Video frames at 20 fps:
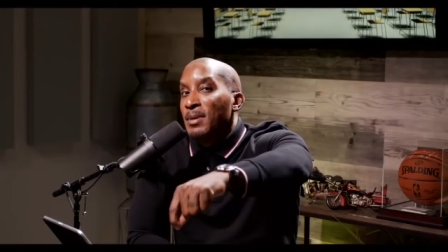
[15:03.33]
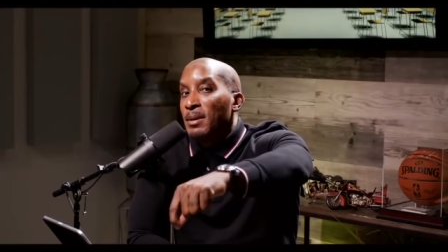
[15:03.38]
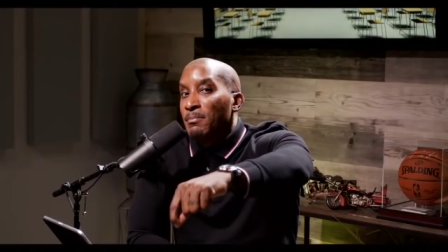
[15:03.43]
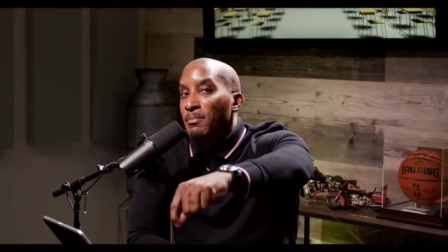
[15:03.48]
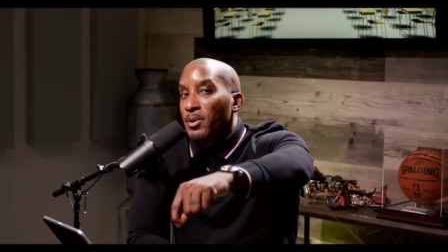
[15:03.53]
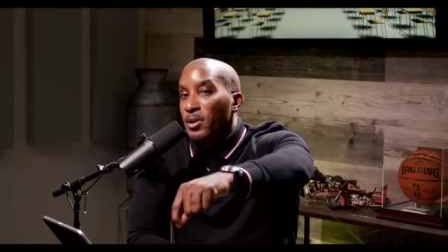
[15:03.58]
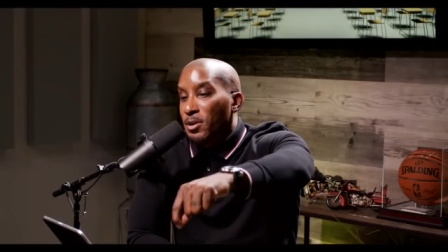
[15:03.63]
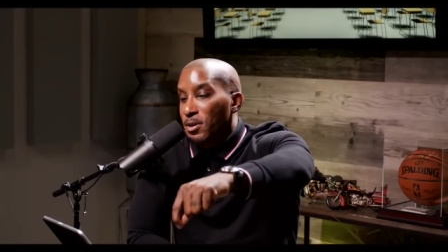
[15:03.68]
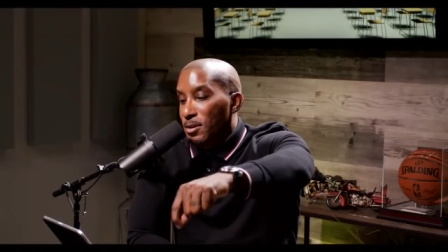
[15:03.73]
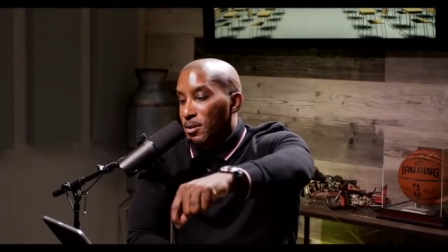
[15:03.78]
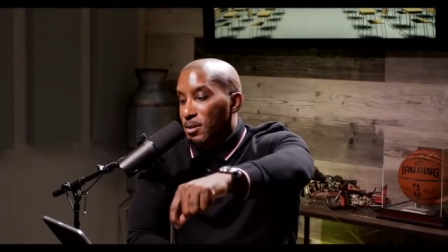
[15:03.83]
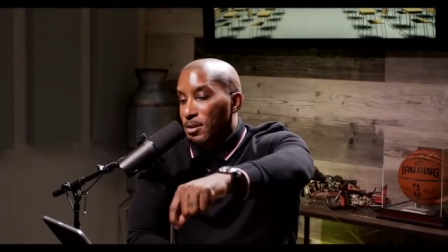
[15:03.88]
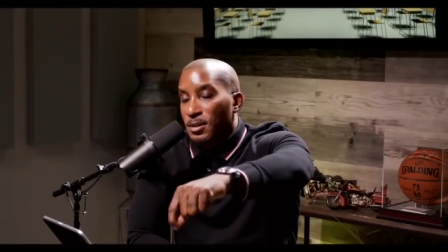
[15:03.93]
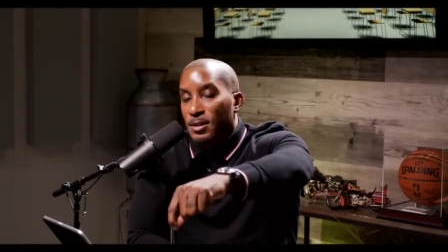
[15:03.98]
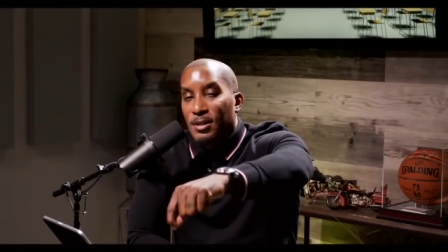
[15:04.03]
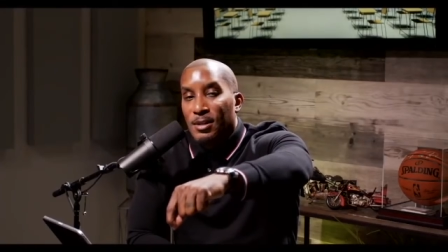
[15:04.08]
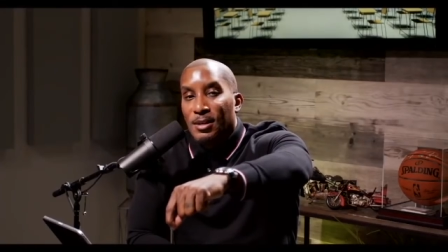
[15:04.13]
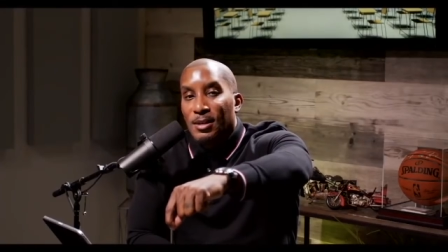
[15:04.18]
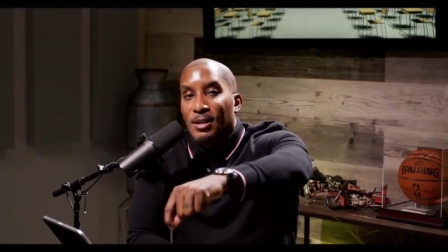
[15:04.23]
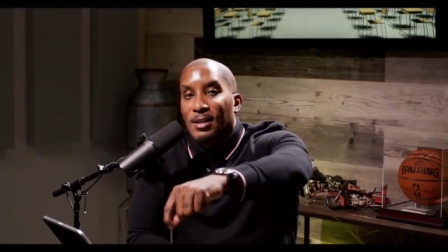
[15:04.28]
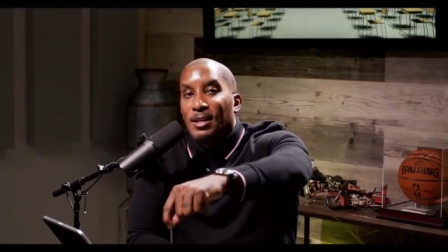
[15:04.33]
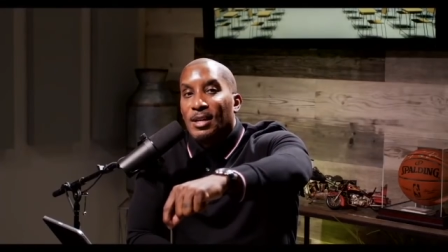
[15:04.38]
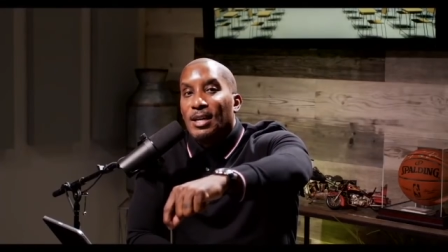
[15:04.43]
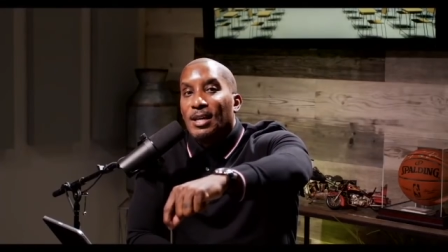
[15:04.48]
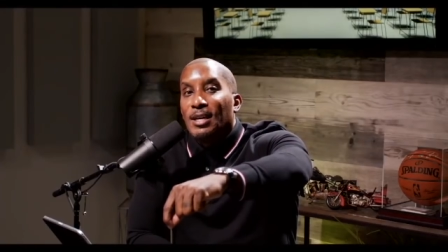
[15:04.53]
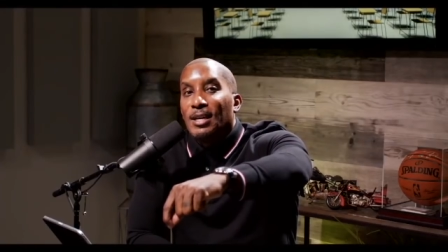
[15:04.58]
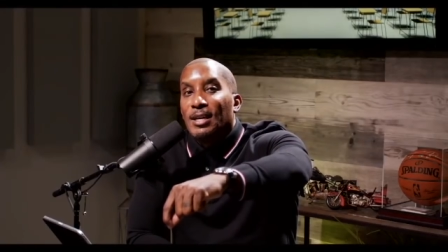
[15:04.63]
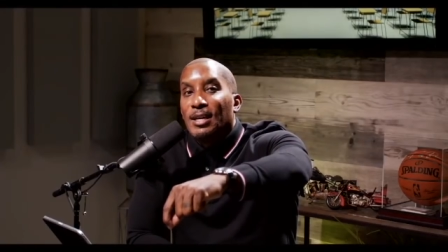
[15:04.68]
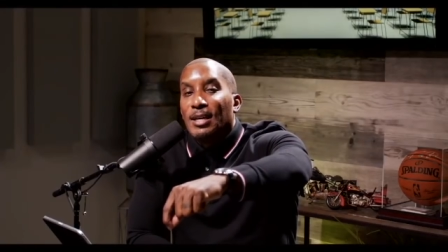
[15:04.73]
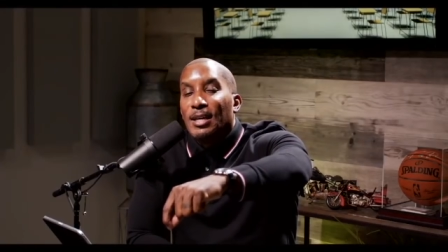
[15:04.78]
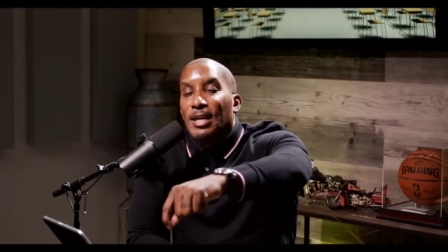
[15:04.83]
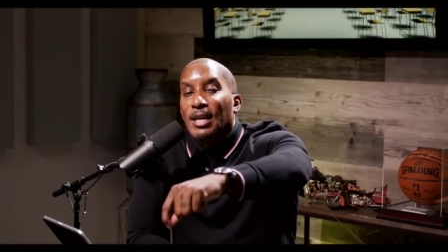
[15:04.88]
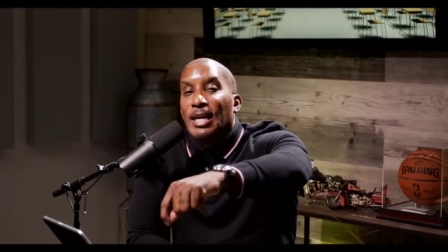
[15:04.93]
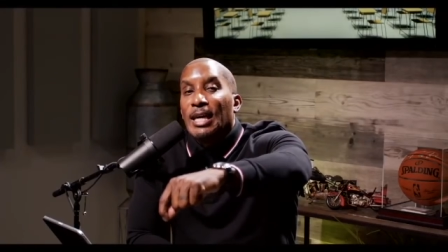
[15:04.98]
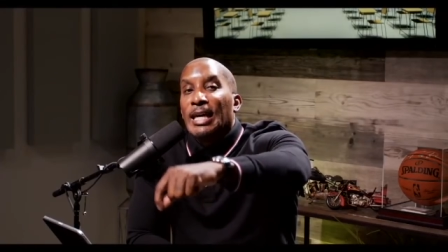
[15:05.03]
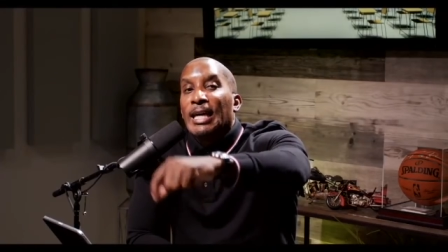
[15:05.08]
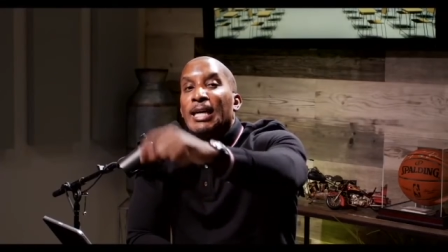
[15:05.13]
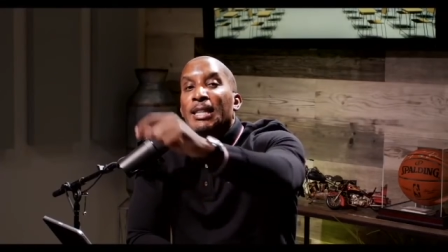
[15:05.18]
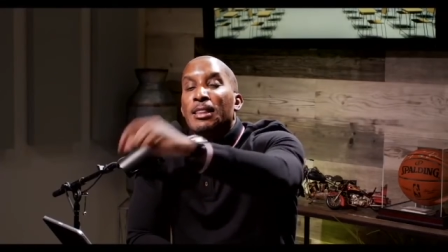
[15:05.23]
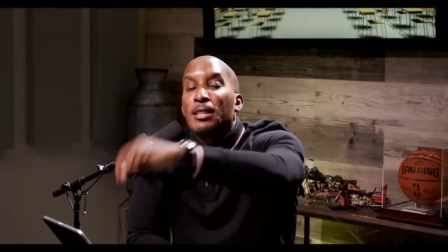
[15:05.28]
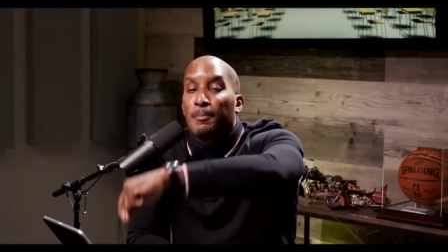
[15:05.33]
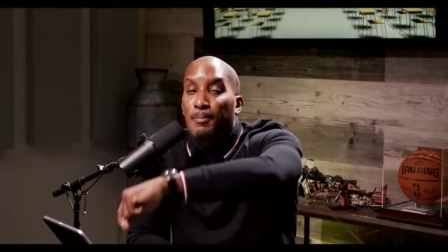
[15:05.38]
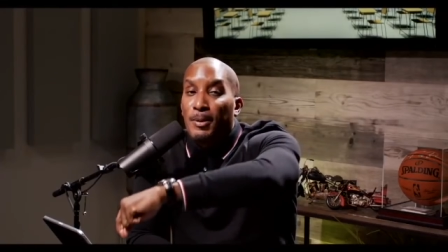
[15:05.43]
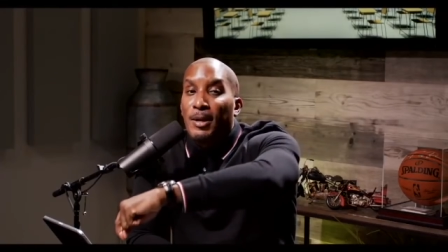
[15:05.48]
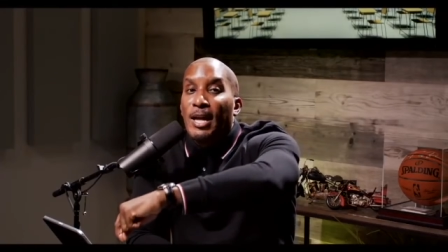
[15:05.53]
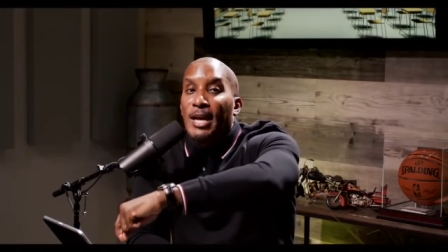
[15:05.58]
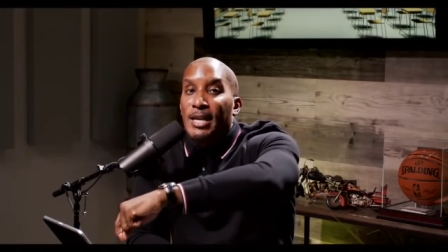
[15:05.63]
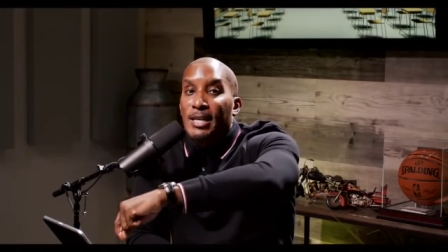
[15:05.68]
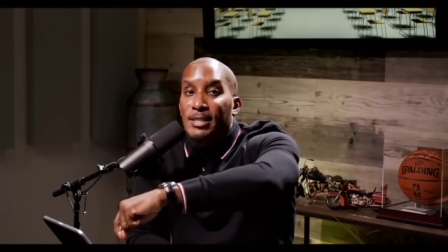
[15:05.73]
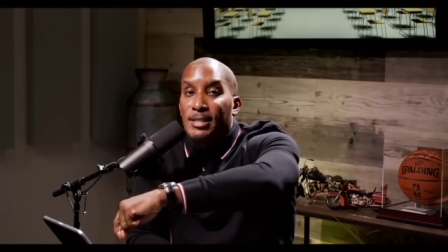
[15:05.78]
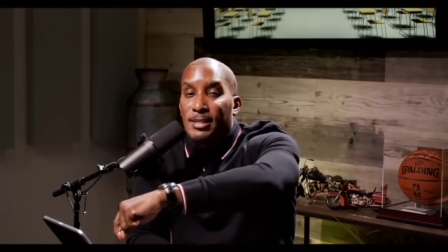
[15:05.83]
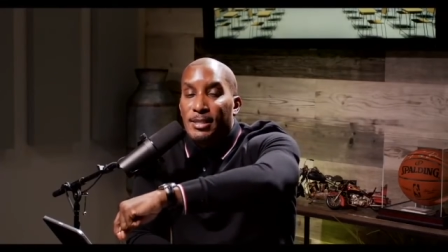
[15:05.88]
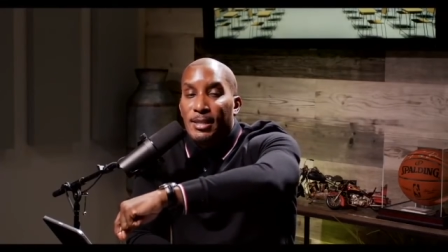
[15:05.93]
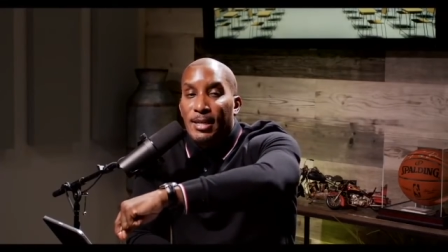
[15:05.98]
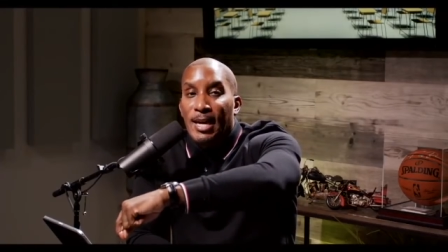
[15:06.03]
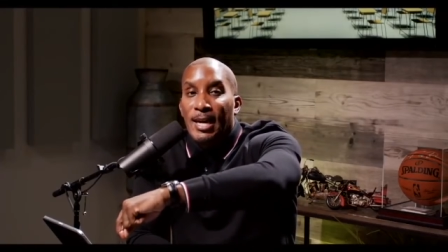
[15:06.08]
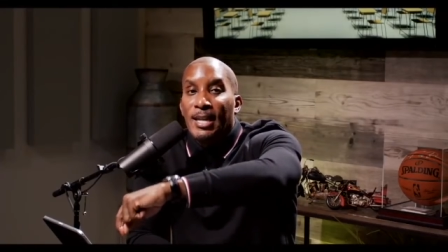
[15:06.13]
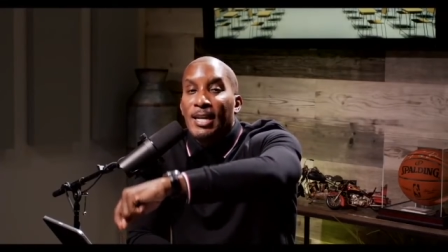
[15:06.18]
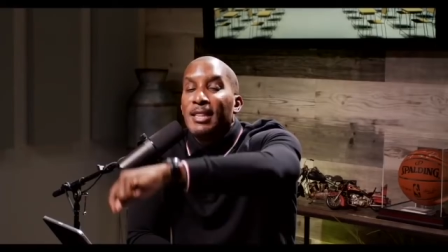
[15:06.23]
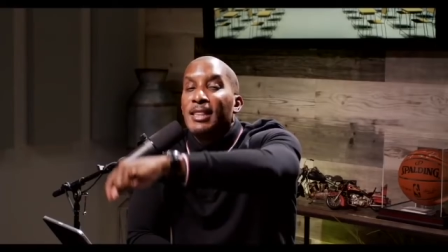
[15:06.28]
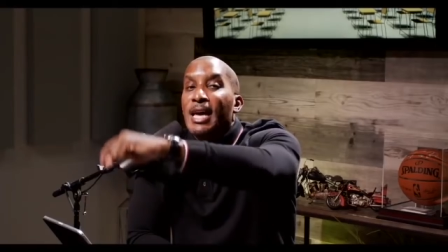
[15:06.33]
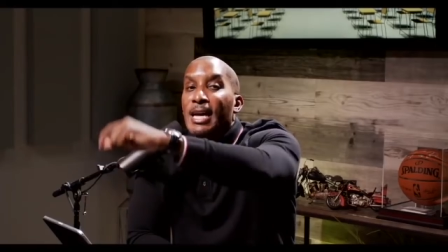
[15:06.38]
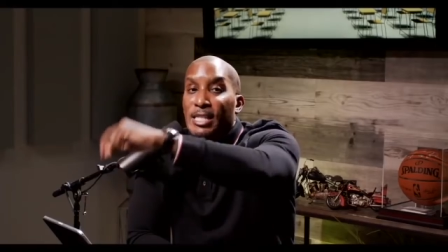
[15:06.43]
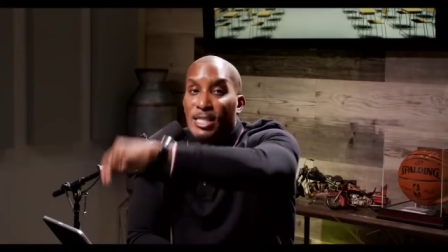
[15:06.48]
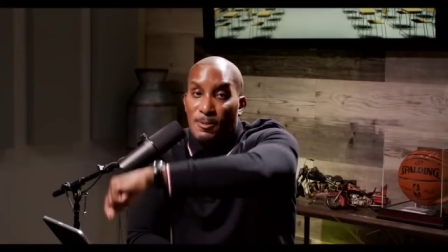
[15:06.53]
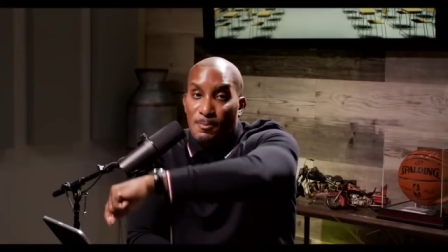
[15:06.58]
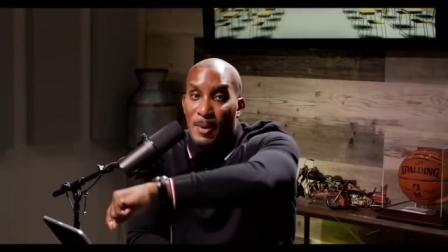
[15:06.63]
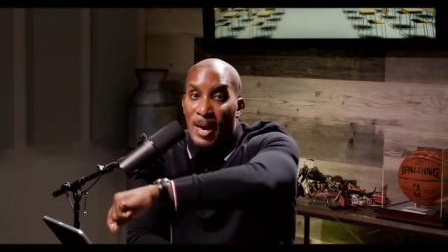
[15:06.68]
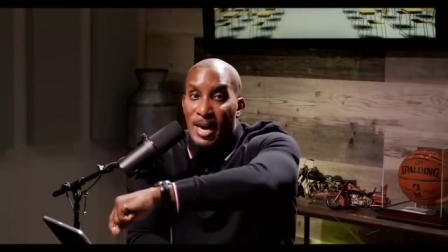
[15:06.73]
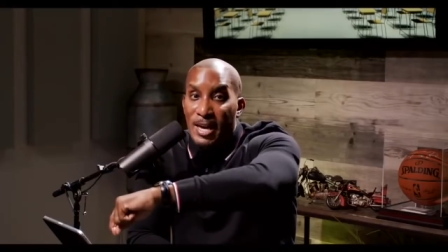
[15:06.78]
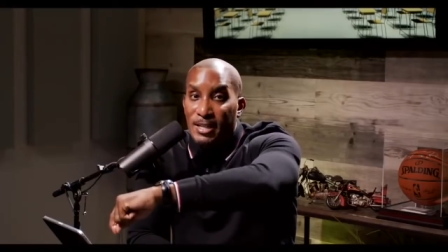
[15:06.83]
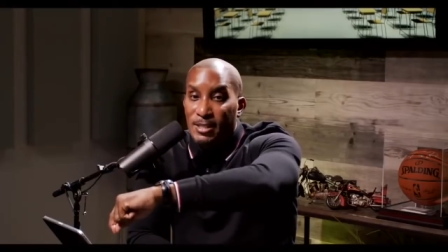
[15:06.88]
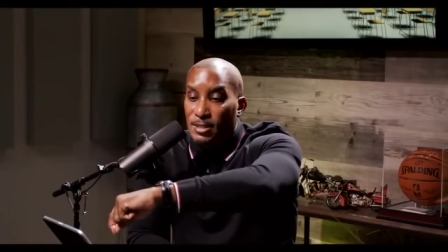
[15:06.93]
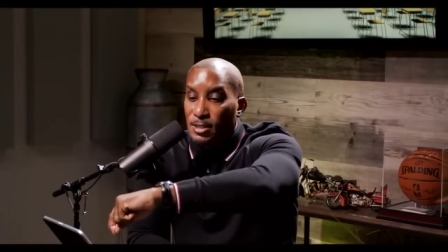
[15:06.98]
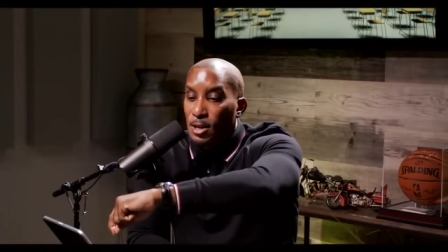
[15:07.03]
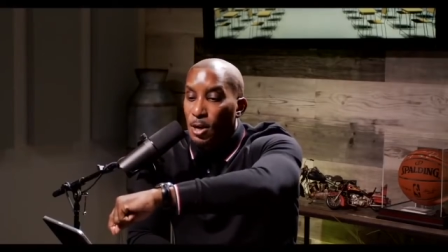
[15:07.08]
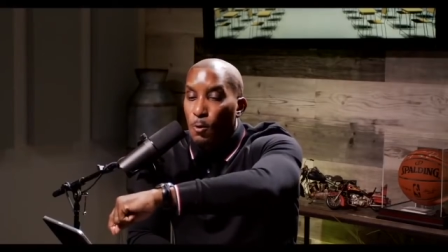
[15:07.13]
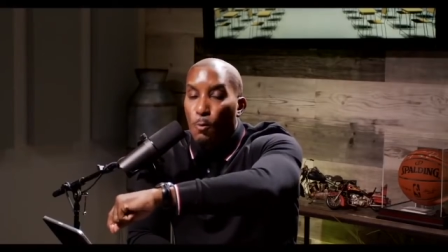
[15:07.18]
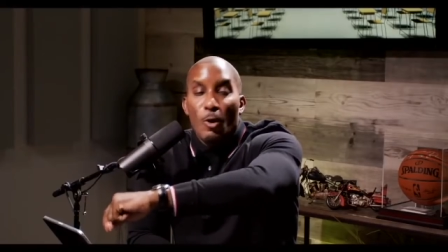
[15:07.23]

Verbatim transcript: member in the place and in that space